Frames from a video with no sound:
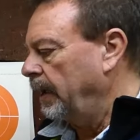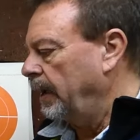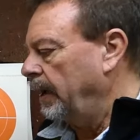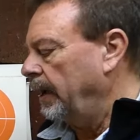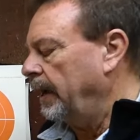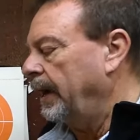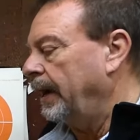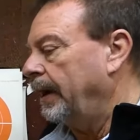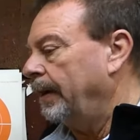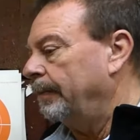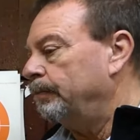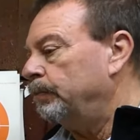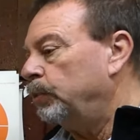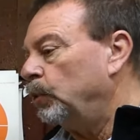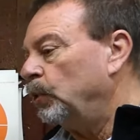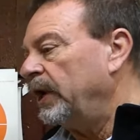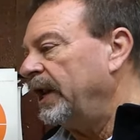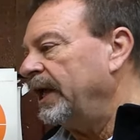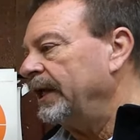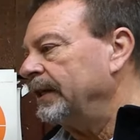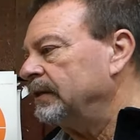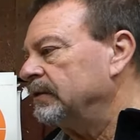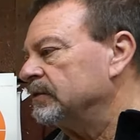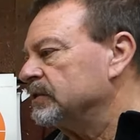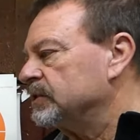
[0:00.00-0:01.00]
uh,
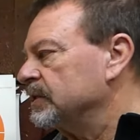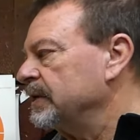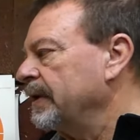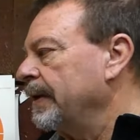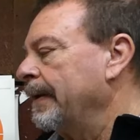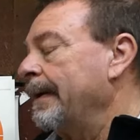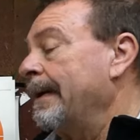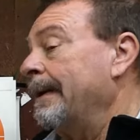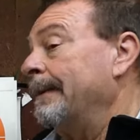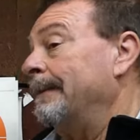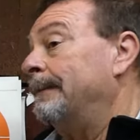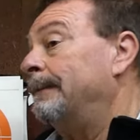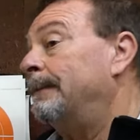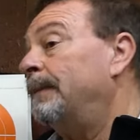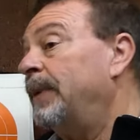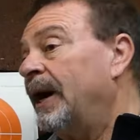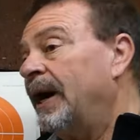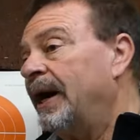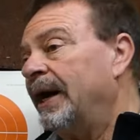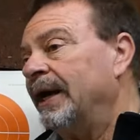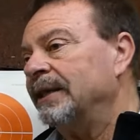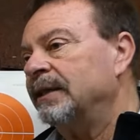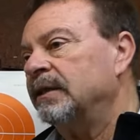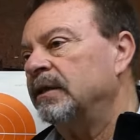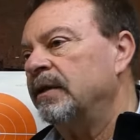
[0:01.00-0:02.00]
bullets,
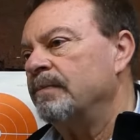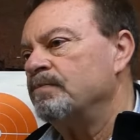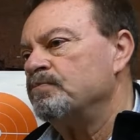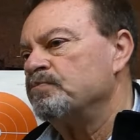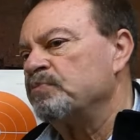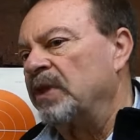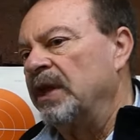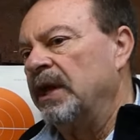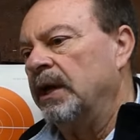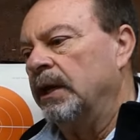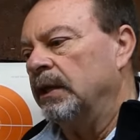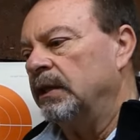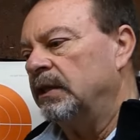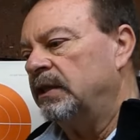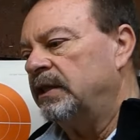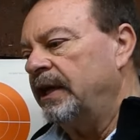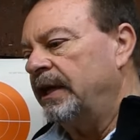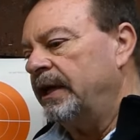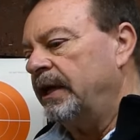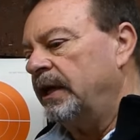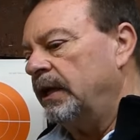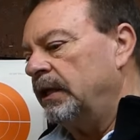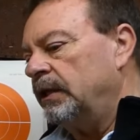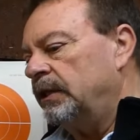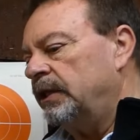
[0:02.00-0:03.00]
but
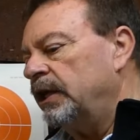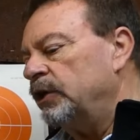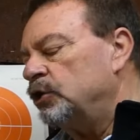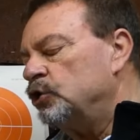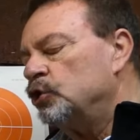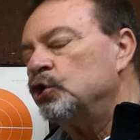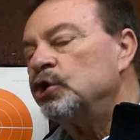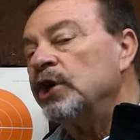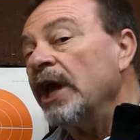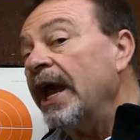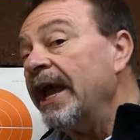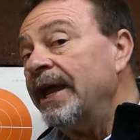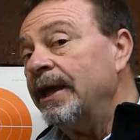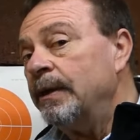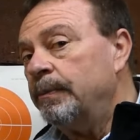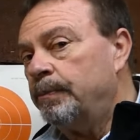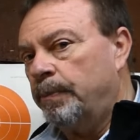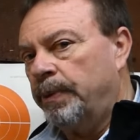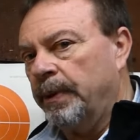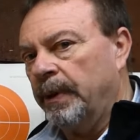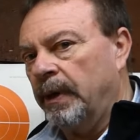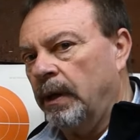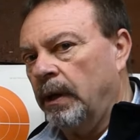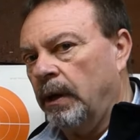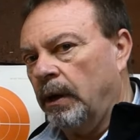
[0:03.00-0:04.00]
the, the
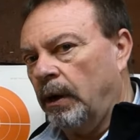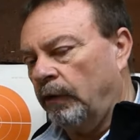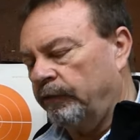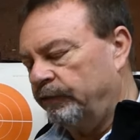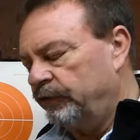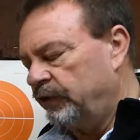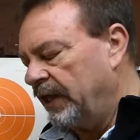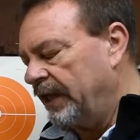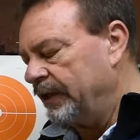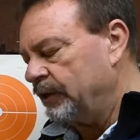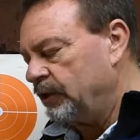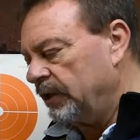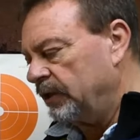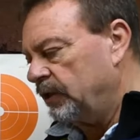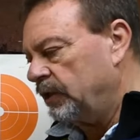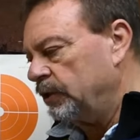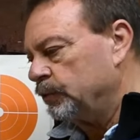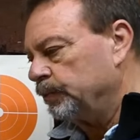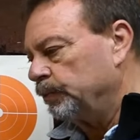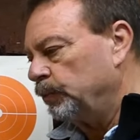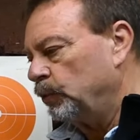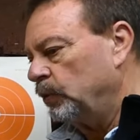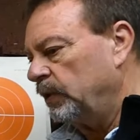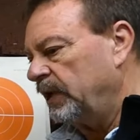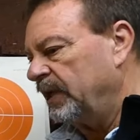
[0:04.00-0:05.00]
shape of the, these
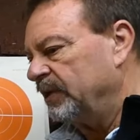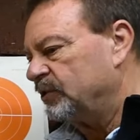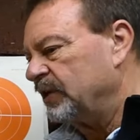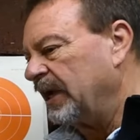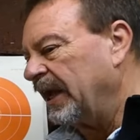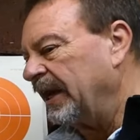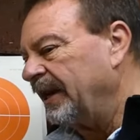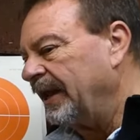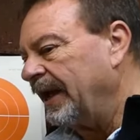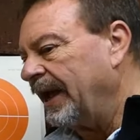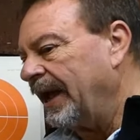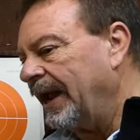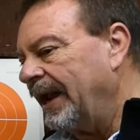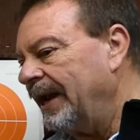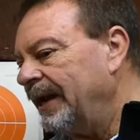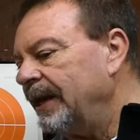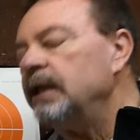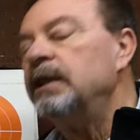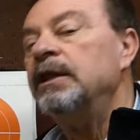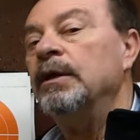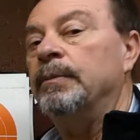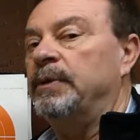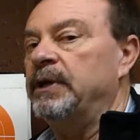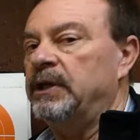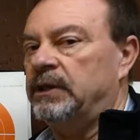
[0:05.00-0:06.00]
bullets are a
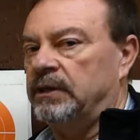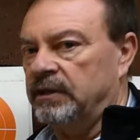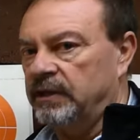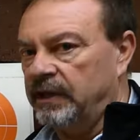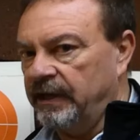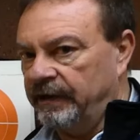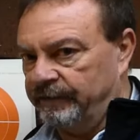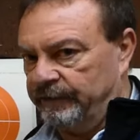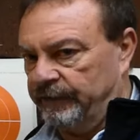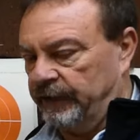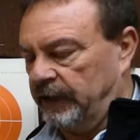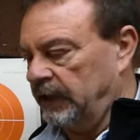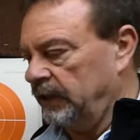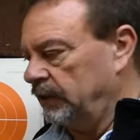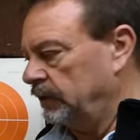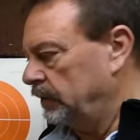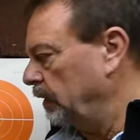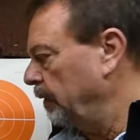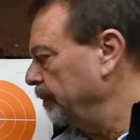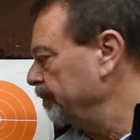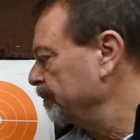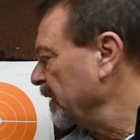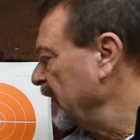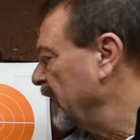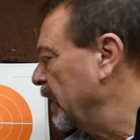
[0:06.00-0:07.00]
little bit different.
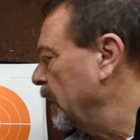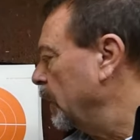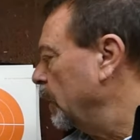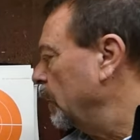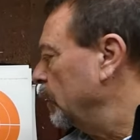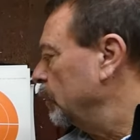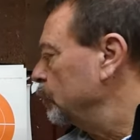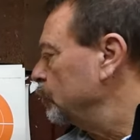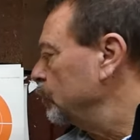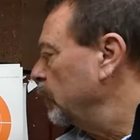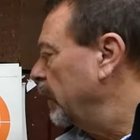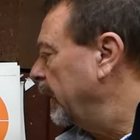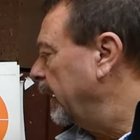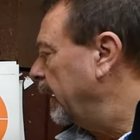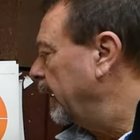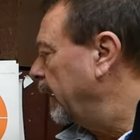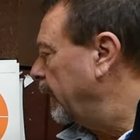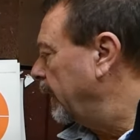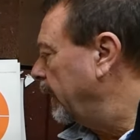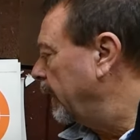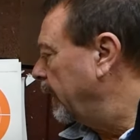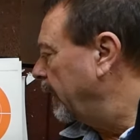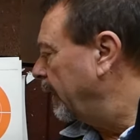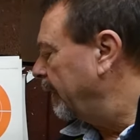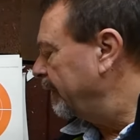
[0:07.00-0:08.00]

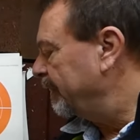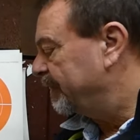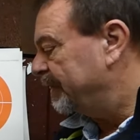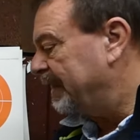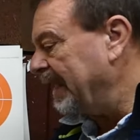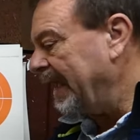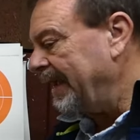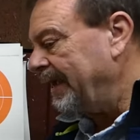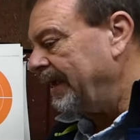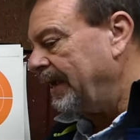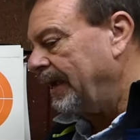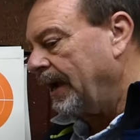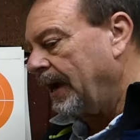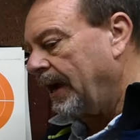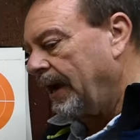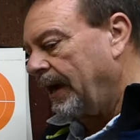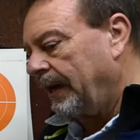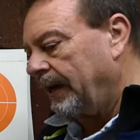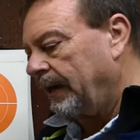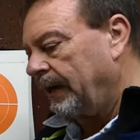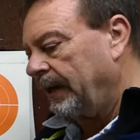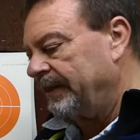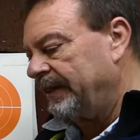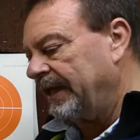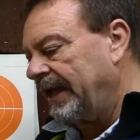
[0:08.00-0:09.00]
Uh, they,
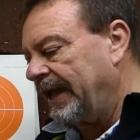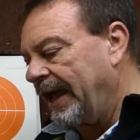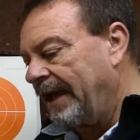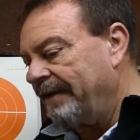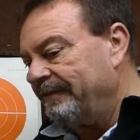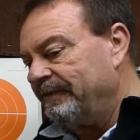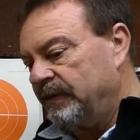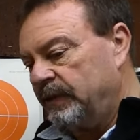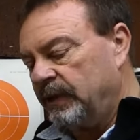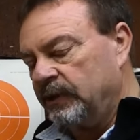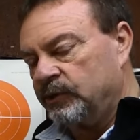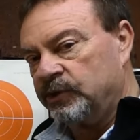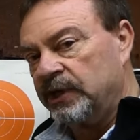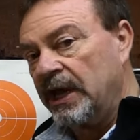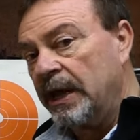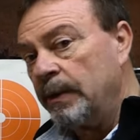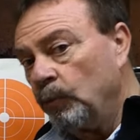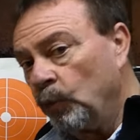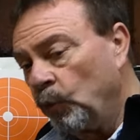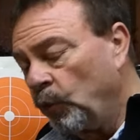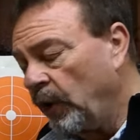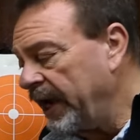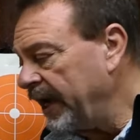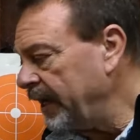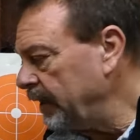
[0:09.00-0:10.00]
are, they have the
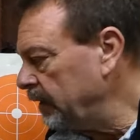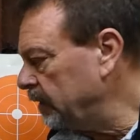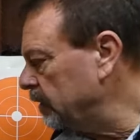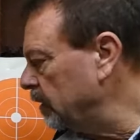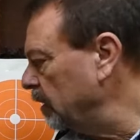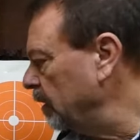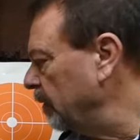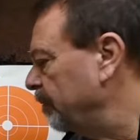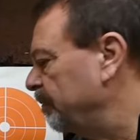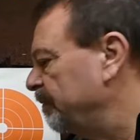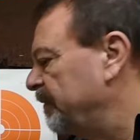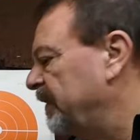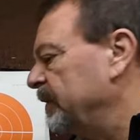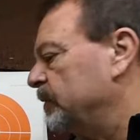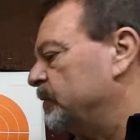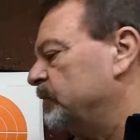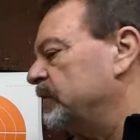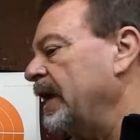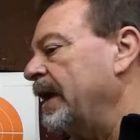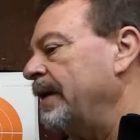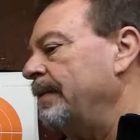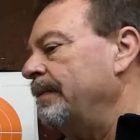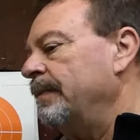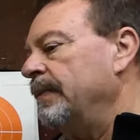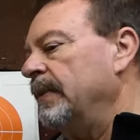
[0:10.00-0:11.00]
same weight, the
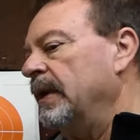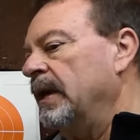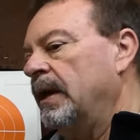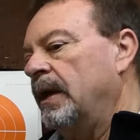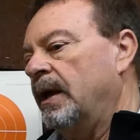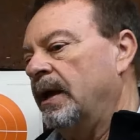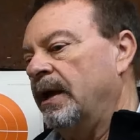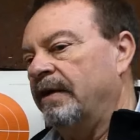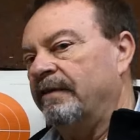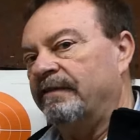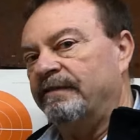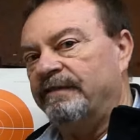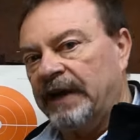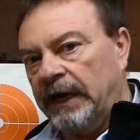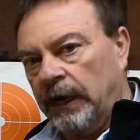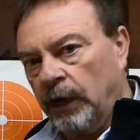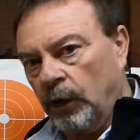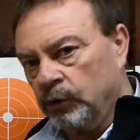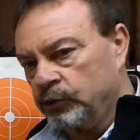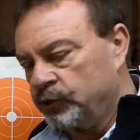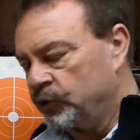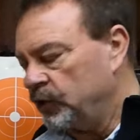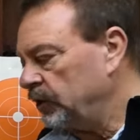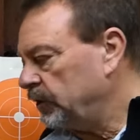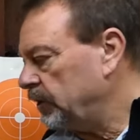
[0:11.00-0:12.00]
same
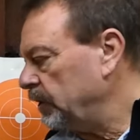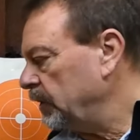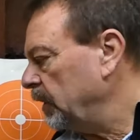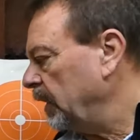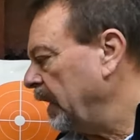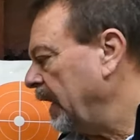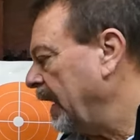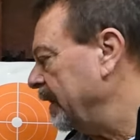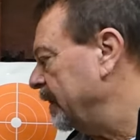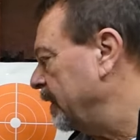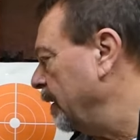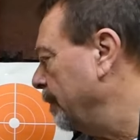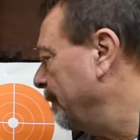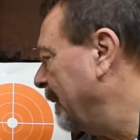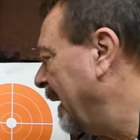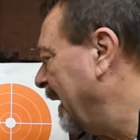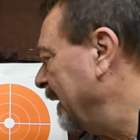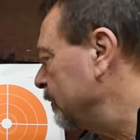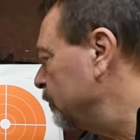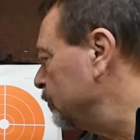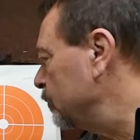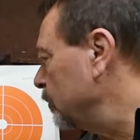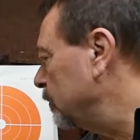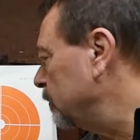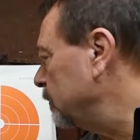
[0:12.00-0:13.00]
velocity at the
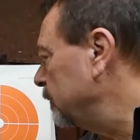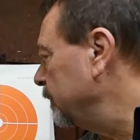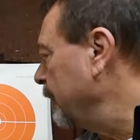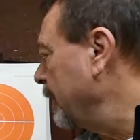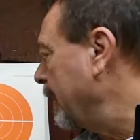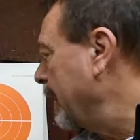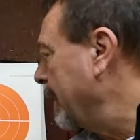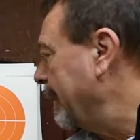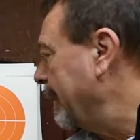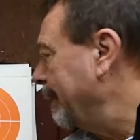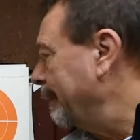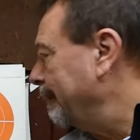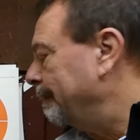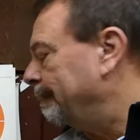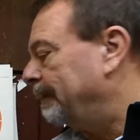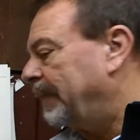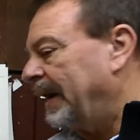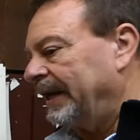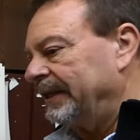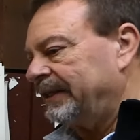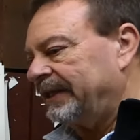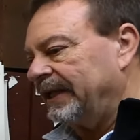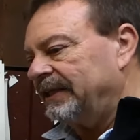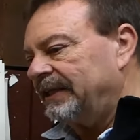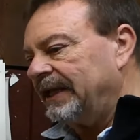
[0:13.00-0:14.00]
muzzle,
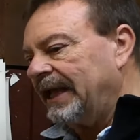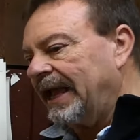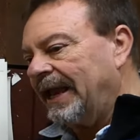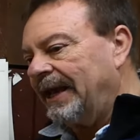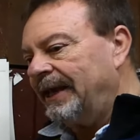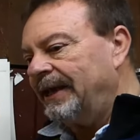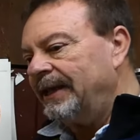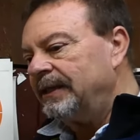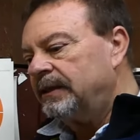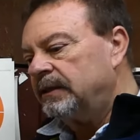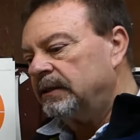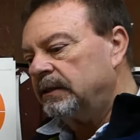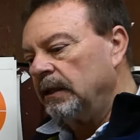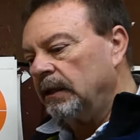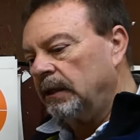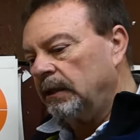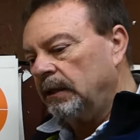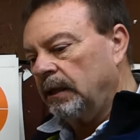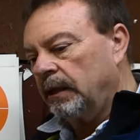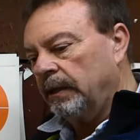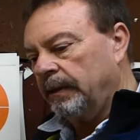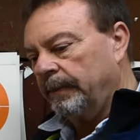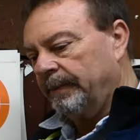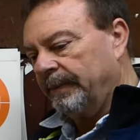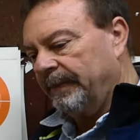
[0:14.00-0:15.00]
but a, a
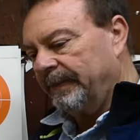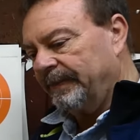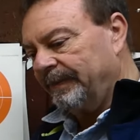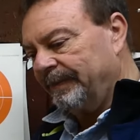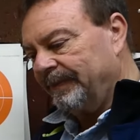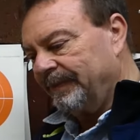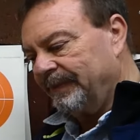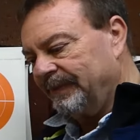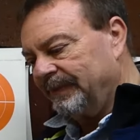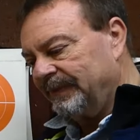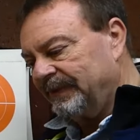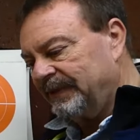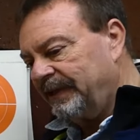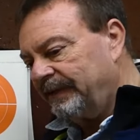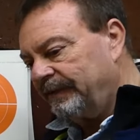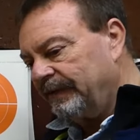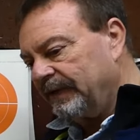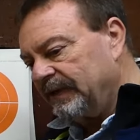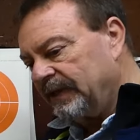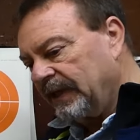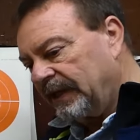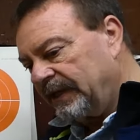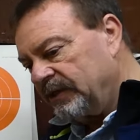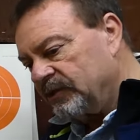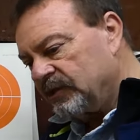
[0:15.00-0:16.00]
little
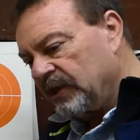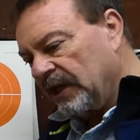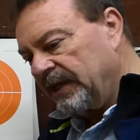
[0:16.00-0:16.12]
there is